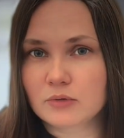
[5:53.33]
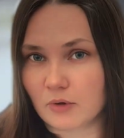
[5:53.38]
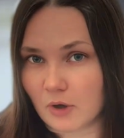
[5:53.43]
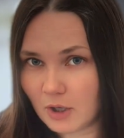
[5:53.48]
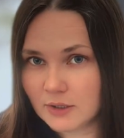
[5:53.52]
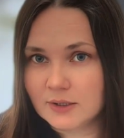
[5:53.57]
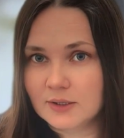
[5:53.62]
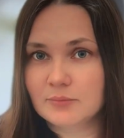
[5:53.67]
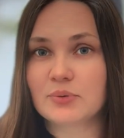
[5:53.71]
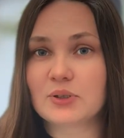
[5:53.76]
on,
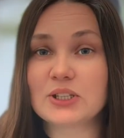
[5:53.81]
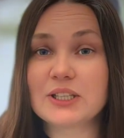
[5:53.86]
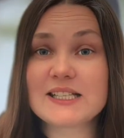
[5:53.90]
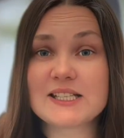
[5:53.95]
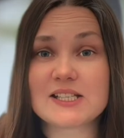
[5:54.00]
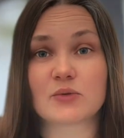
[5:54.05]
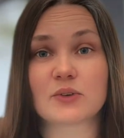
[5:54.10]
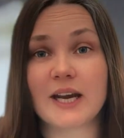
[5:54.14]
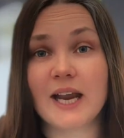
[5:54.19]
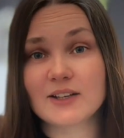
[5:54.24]
please
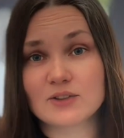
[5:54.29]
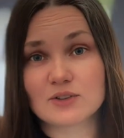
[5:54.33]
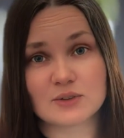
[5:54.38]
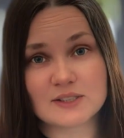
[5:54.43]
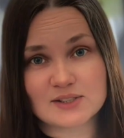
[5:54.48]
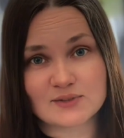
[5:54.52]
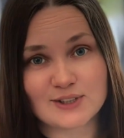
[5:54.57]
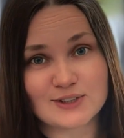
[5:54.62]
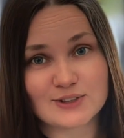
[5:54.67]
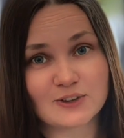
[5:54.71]
react to
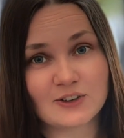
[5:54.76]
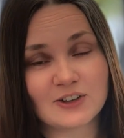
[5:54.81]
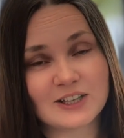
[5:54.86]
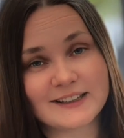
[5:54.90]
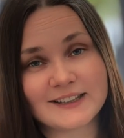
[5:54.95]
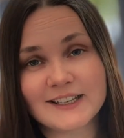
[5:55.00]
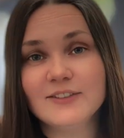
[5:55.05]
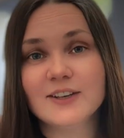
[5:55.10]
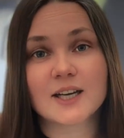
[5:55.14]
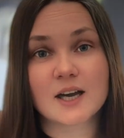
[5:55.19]
this video.
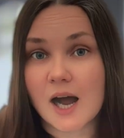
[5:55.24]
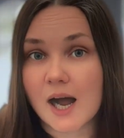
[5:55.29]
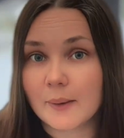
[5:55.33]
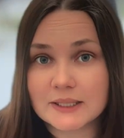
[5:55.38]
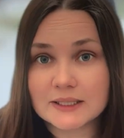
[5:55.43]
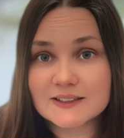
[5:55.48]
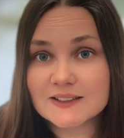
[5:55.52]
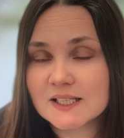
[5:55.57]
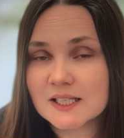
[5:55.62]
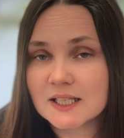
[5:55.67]
Leave a
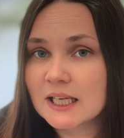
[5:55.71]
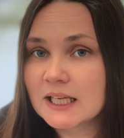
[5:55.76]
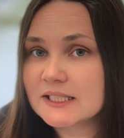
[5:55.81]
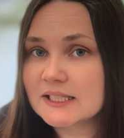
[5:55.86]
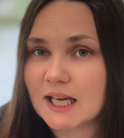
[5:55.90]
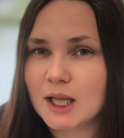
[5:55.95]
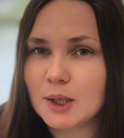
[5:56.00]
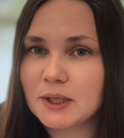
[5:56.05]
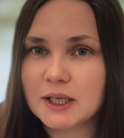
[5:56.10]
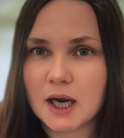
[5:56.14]
comment.
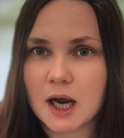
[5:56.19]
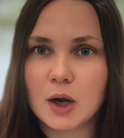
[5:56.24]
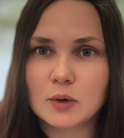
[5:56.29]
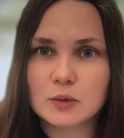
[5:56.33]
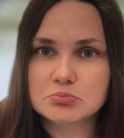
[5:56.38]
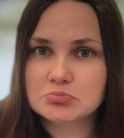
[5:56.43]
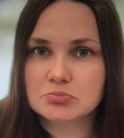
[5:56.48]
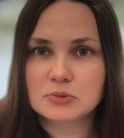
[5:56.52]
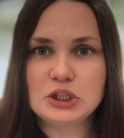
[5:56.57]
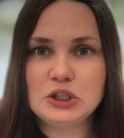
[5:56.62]
Tell me how
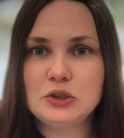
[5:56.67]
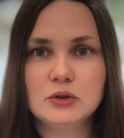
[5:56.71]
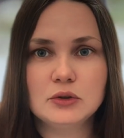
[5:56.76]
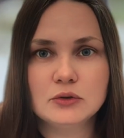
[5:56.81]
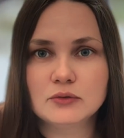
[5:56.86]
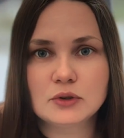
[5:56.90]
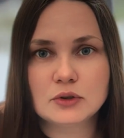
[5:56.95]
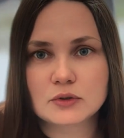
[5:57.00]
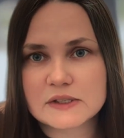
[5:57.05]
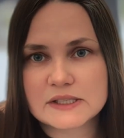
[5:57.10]

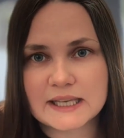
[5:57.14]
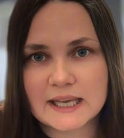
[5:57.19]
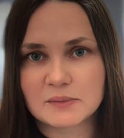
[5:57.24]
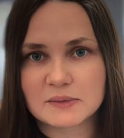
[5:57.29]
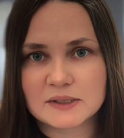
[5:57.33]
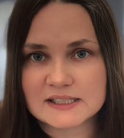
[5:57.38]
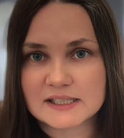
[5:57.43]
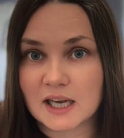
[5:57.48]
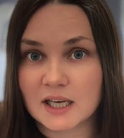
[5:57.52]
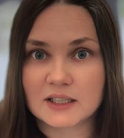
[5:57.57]
you've used game
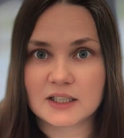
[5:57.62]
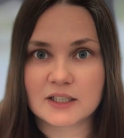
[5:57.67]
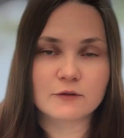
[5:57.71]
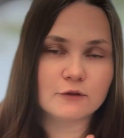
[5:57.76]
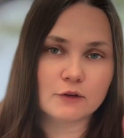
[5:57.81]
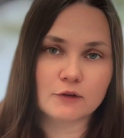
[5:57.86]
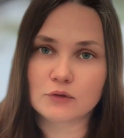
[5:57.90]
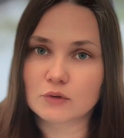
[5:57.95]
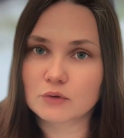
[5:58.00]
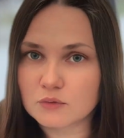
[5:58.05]
design, if
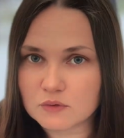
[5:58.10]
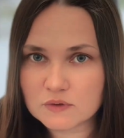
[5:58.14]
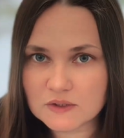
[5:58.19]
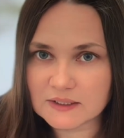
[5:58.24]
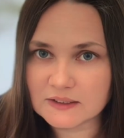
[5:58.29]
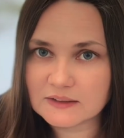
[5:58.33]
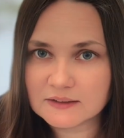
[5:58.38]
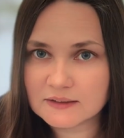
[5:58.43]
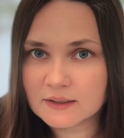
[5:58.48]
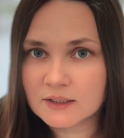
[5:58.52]
you used
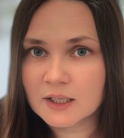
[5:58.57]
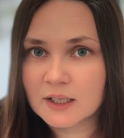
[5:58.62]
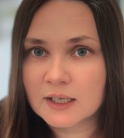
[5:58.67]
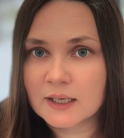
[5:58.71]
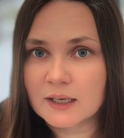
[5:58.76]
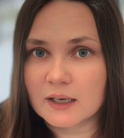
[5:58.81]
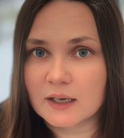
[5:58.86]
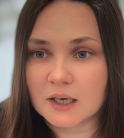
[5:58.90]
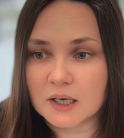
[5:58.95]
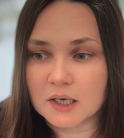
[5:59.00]
it
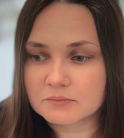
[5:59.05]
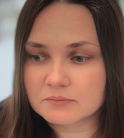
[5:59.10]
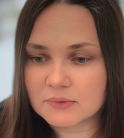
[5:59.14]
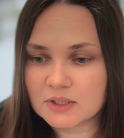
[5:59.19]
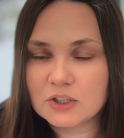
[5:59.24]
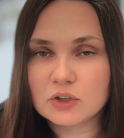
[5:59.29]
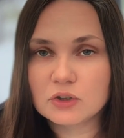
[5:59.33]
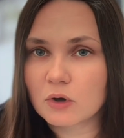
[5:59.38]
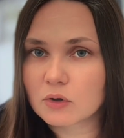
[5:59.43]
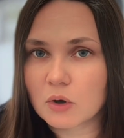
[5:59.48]

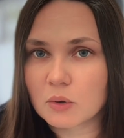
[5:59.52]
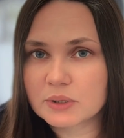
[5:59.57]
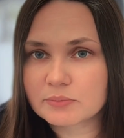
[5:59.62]
in your own